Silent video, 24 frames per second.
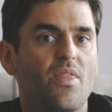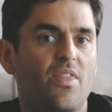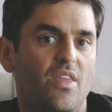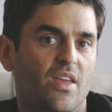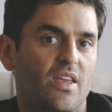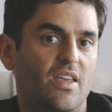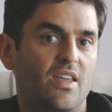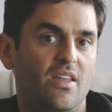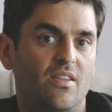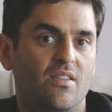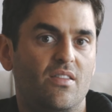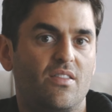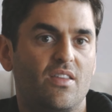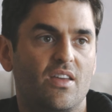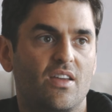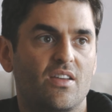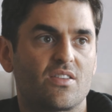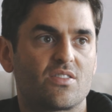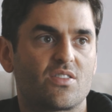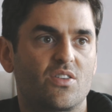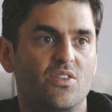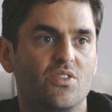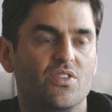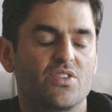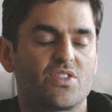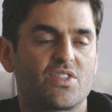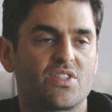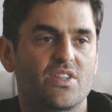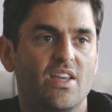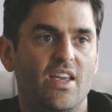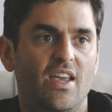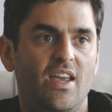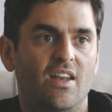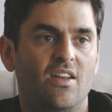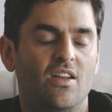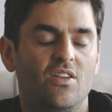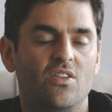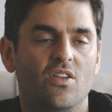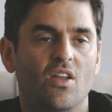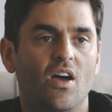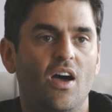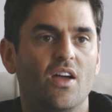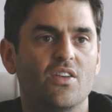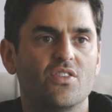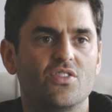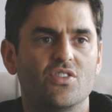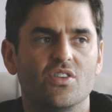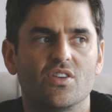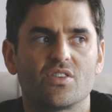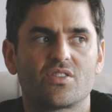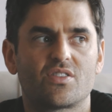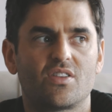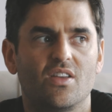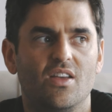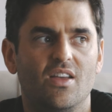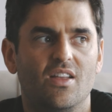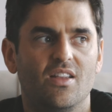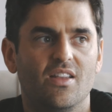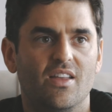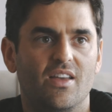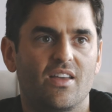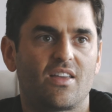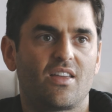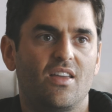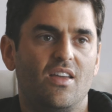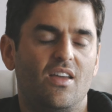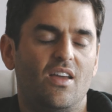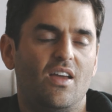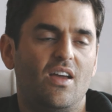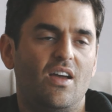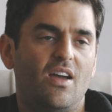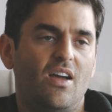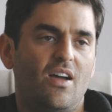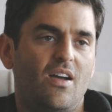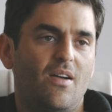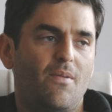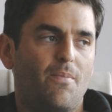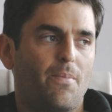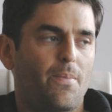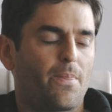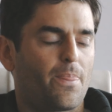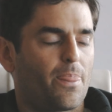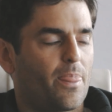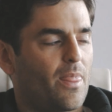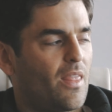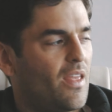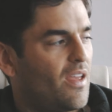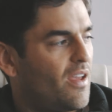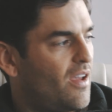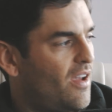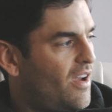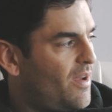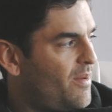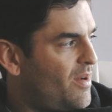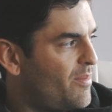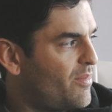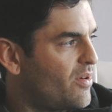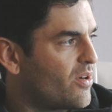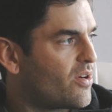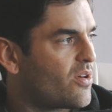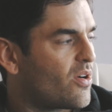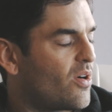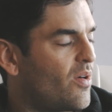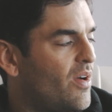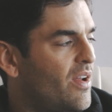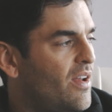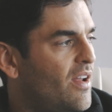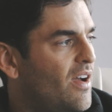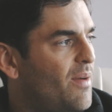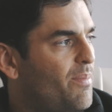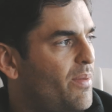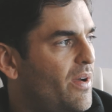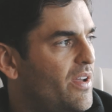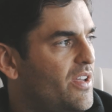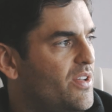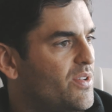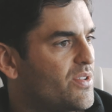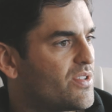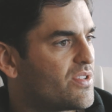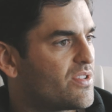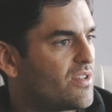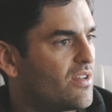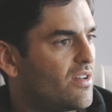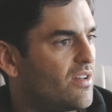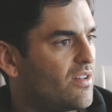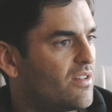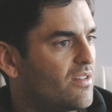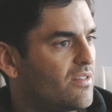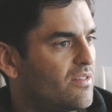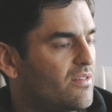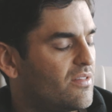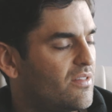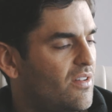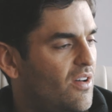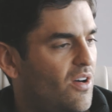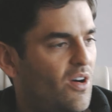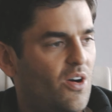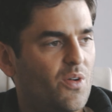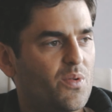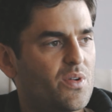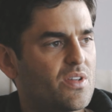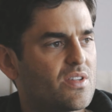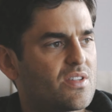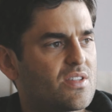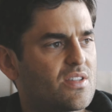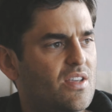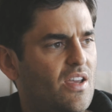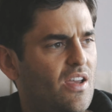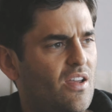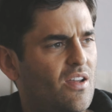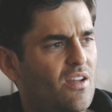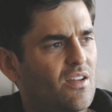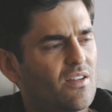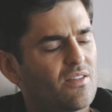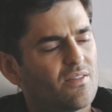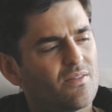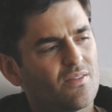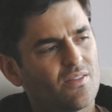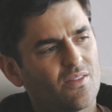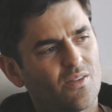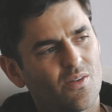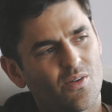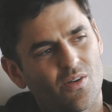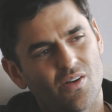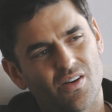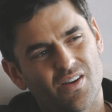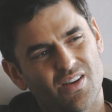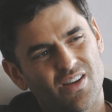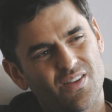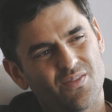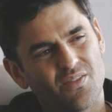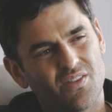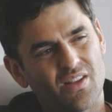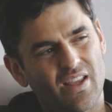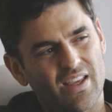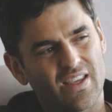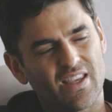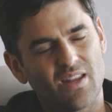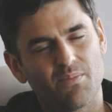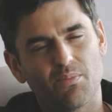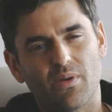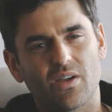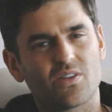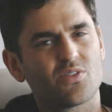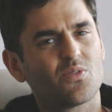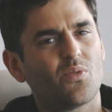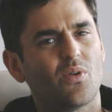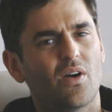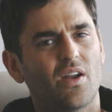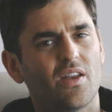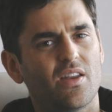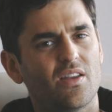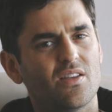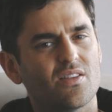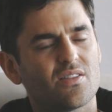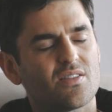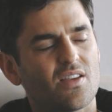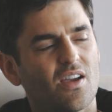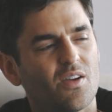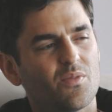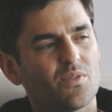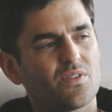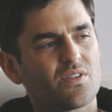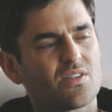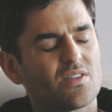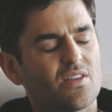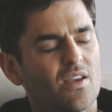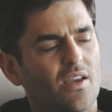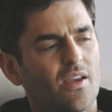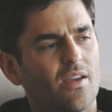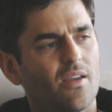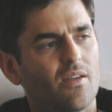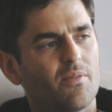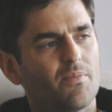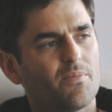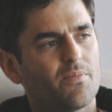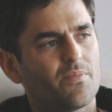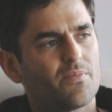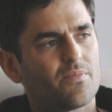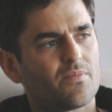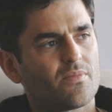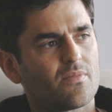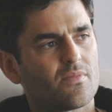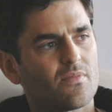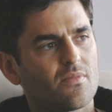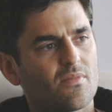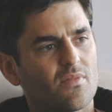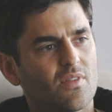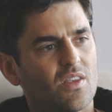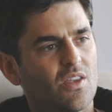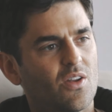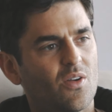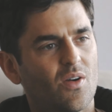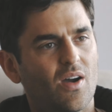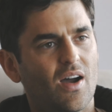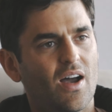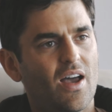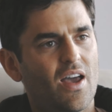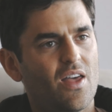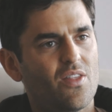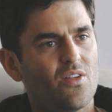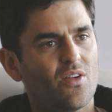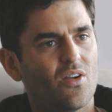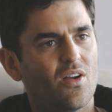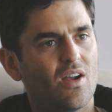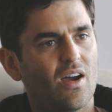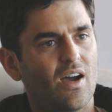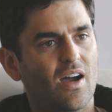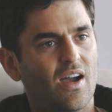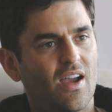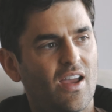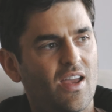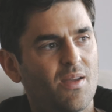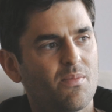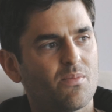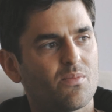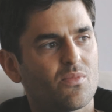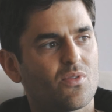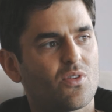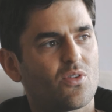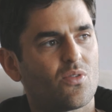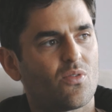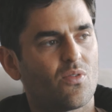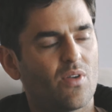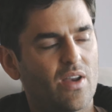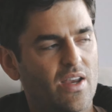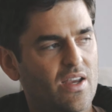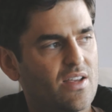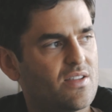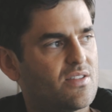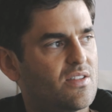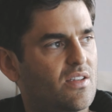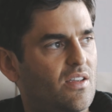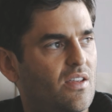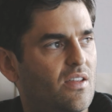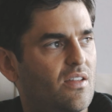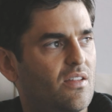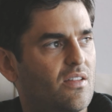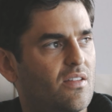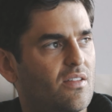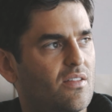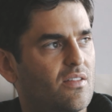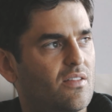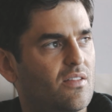thinking things that are sane and not just like. I remember growing up, I used to always say, or even like in my twenties, I would say, you know, either I am crazy